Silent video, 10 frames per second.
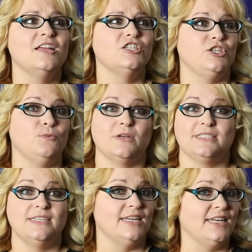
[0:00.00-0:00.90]
she
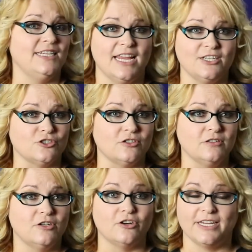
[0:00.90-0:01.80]
wasn't in any danger,
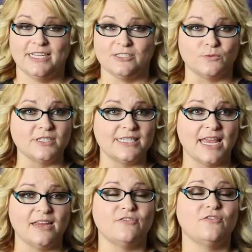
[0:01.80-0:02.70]
her kids were safe,